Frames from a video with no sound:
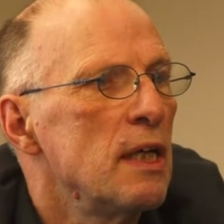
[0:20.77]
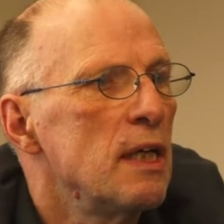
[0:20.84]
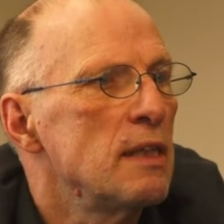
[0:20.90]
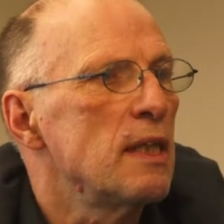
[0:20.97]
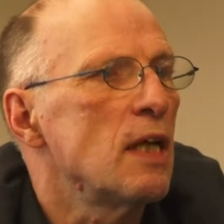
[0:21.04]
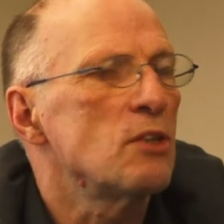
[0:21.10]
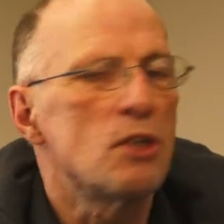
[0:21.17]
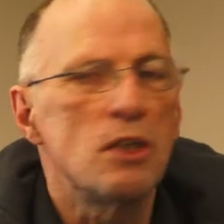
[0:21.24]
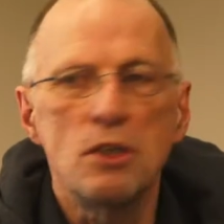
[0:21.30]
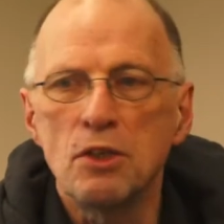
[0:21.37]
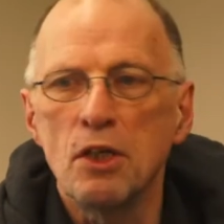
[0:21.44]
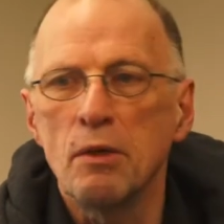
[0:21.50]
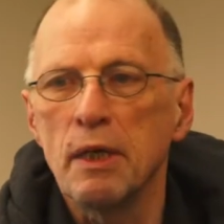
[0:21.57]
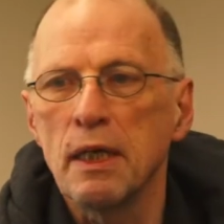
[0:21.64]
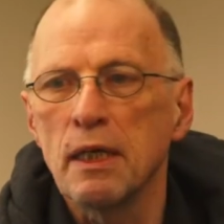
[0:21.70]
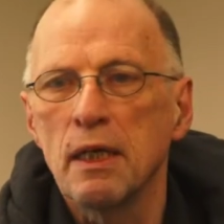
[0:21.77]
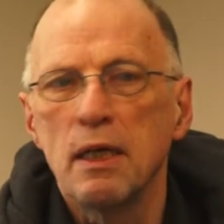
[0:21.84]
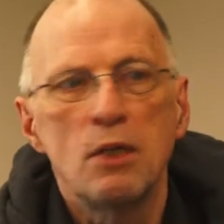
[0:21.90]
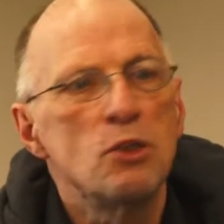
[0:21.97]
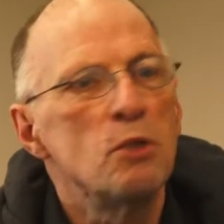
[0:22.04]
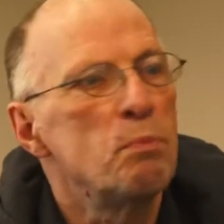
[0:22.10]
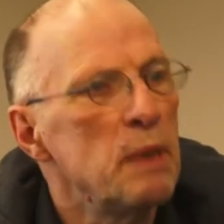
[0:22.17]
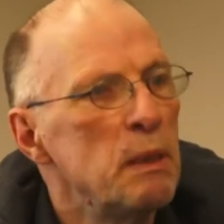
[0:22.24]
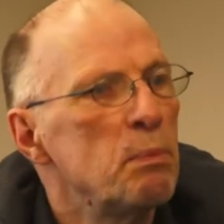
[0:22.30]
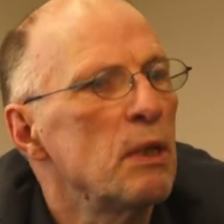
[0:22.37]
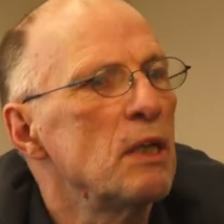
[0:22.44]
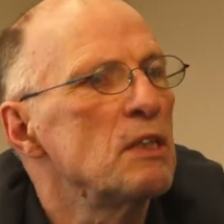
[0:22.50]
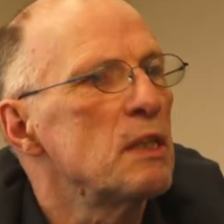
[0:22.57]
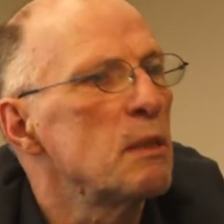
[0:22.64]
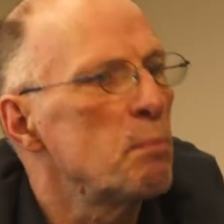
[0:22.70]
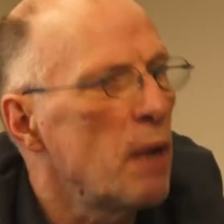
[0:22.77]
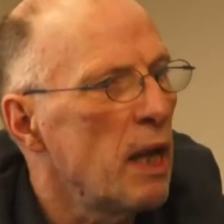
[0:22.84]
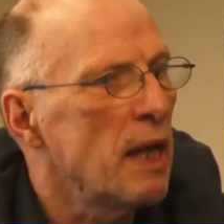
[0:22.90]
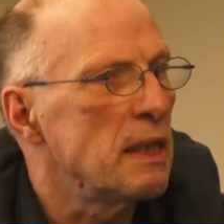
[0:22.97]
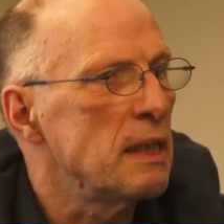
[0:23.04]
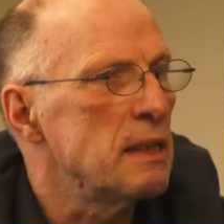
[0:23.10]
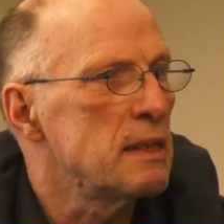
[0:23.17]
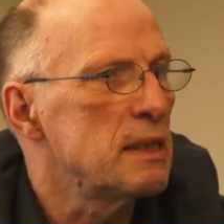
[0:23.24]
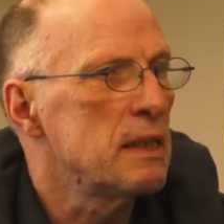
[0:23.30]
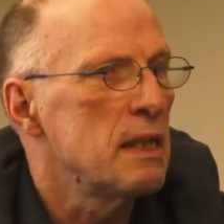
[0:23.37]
is actually doing to people and to the planet.